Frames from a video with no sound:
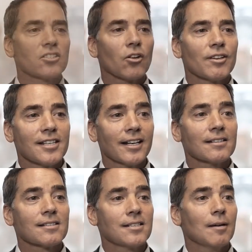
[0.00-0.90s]
So the second
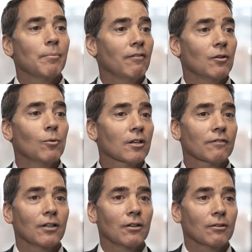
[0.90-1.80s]
step of the
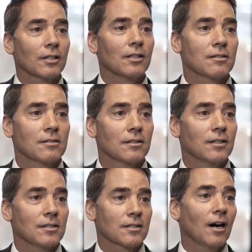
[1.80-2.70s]
workflow
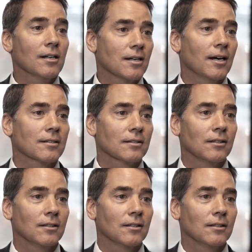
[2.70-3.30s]
is context.